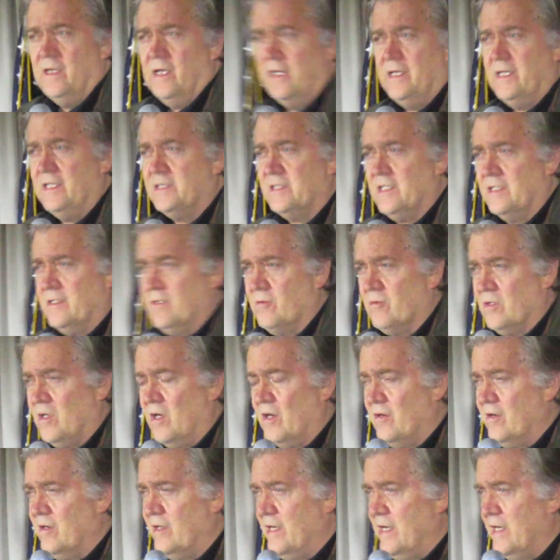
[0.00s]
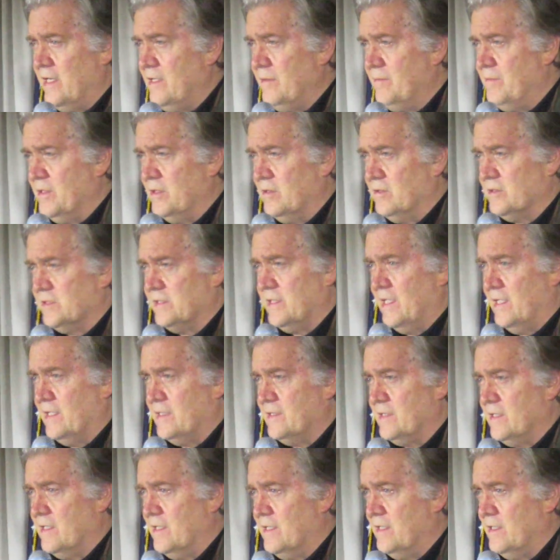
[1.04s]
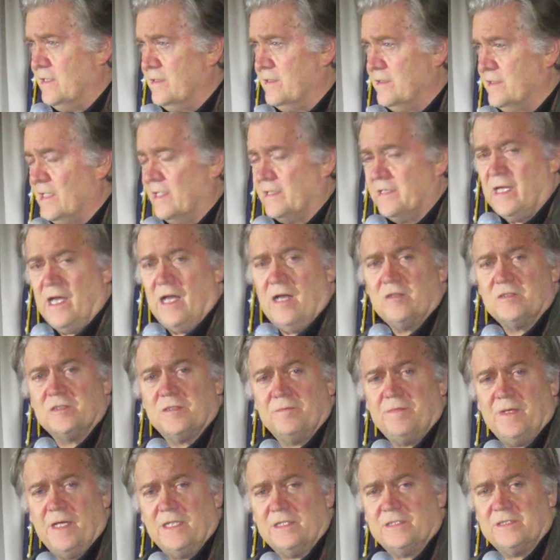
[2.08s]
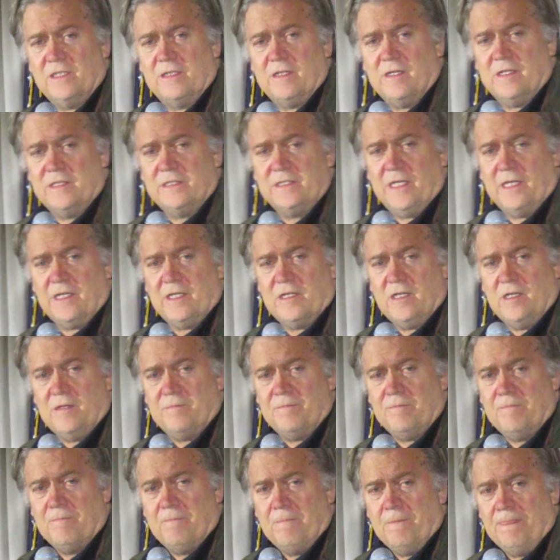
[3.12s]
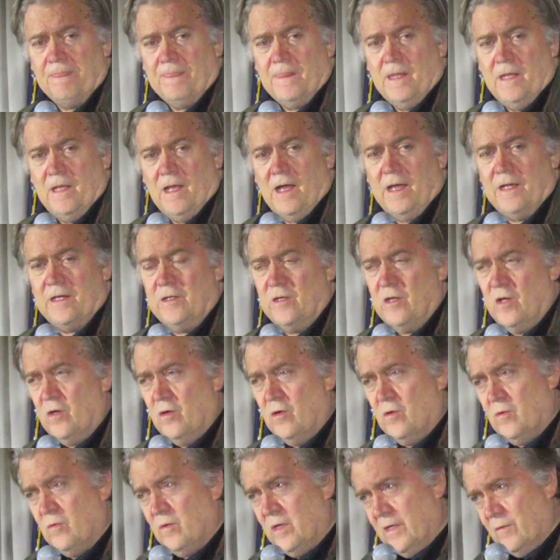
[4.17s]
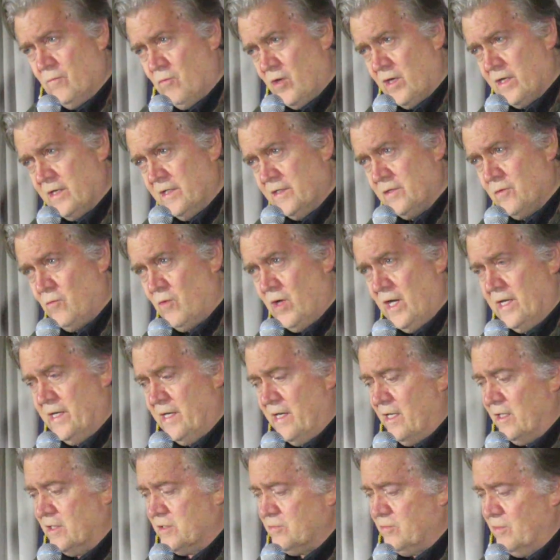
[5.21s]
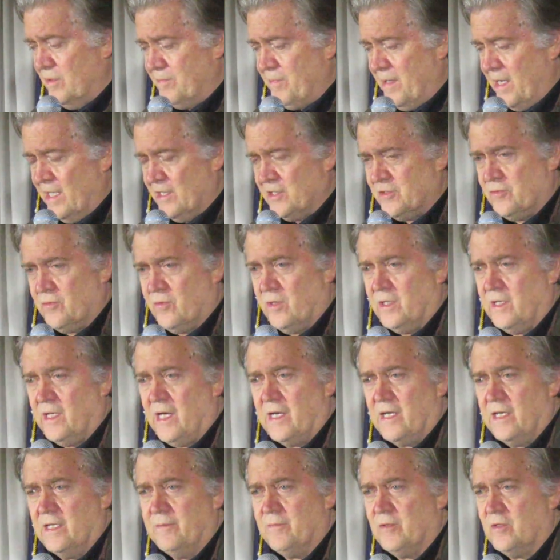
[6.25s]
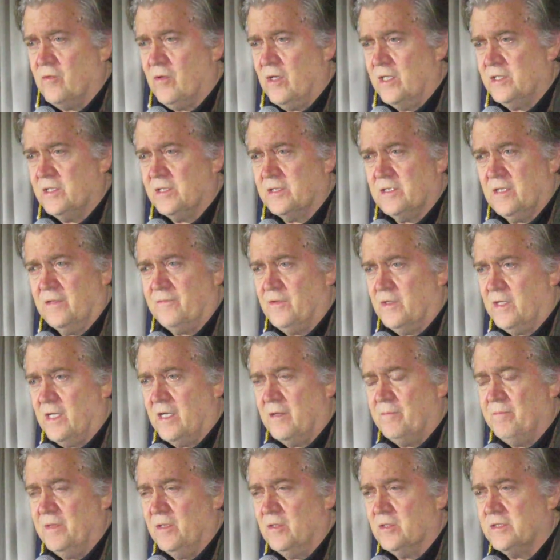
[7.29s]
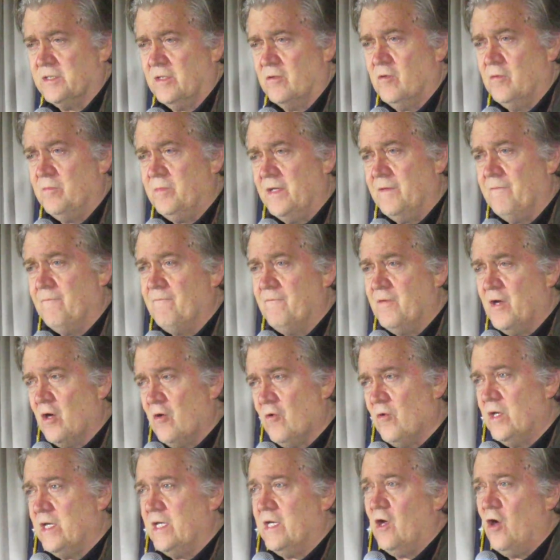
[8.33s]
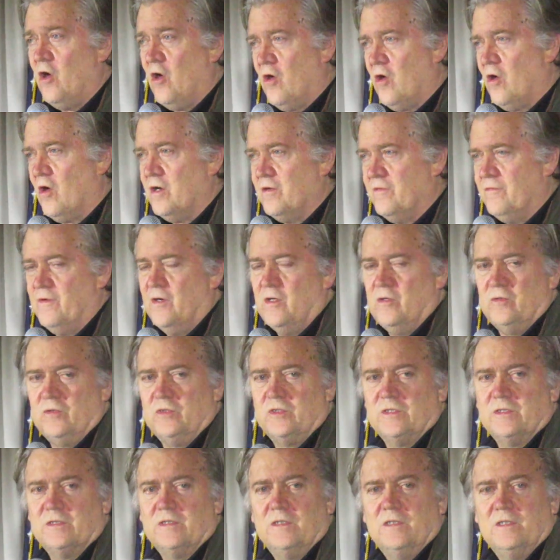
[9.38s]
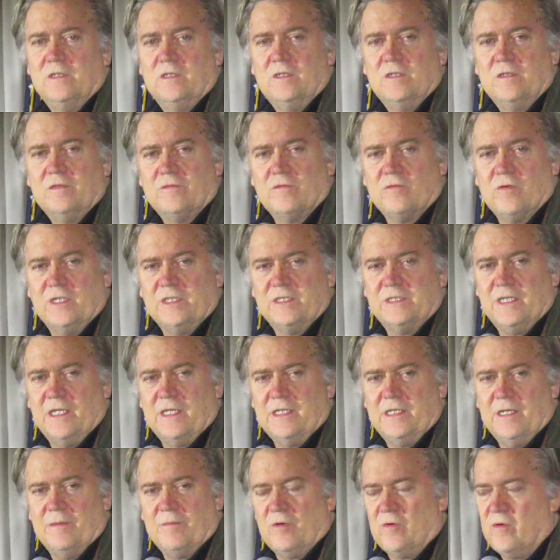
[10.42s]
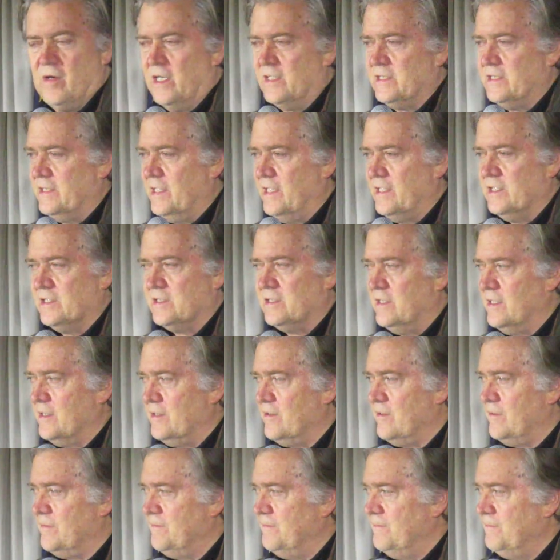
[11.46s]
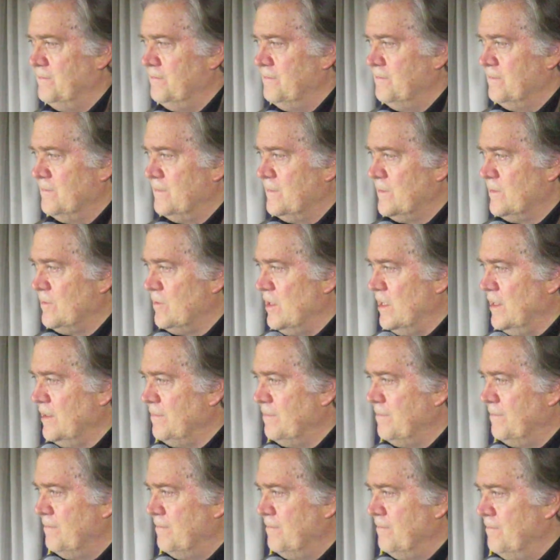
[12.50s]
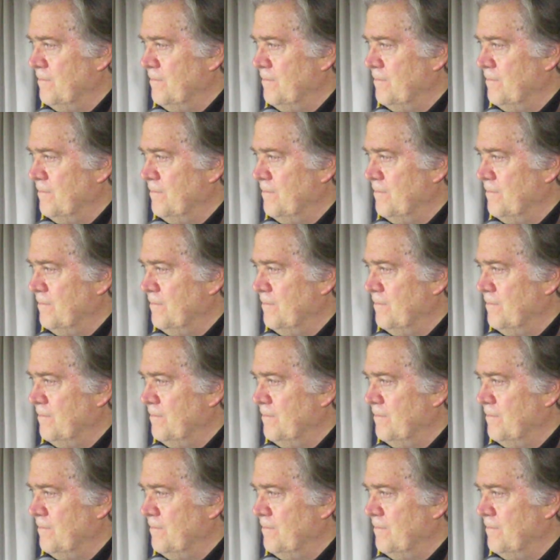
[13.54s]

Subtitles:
and he said there were 180 bills that the House had passed, Senate had taken up. I know in working in the White House, we passed through a lot of immigration stuff, a lot of bills that would be very hard votes for red state Democrats, and they just lingered, right? In